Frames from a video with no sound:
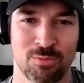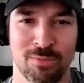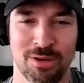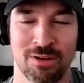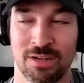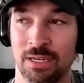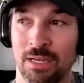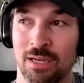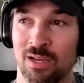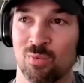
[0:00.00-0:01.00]
barbaric?
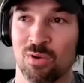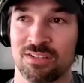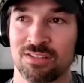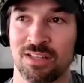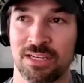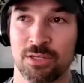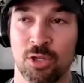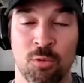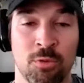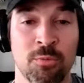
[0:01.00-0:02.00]
Whereas like
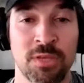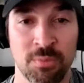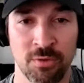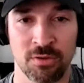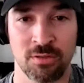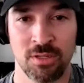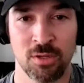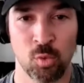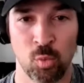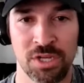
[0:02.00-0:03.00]
noble people
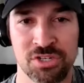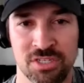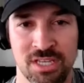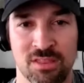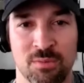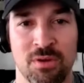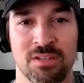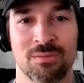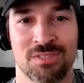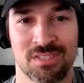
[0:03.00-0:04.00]
wish death
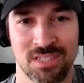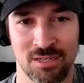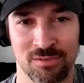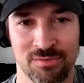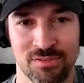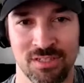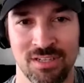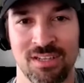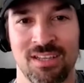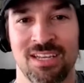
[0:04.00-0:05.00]
upon themselves
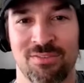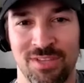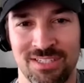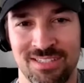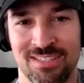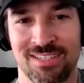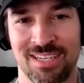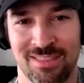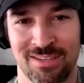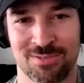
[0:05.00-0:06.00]
if they didn't
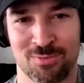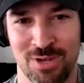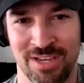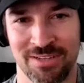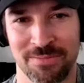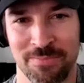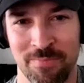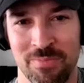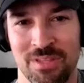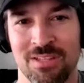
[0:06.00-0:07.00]
get things right,
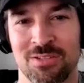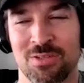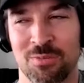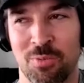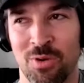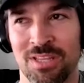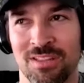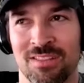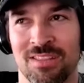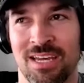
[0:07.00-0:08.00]
to the
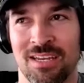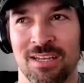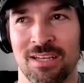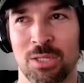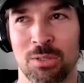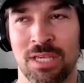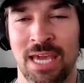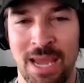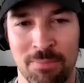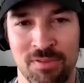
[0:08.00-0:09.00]
point that
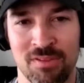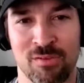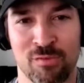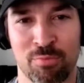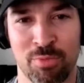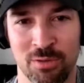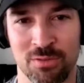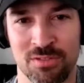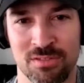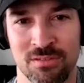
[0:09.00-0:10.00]
captains of
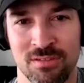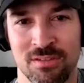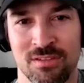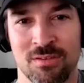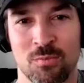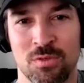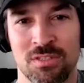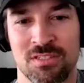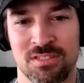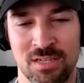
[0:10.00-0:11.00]
boats would
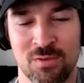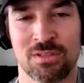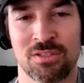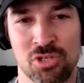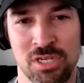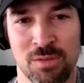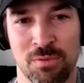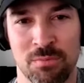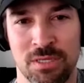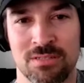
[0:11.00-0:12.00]
sink with the ship
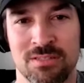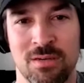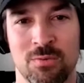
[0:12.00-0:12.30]
because that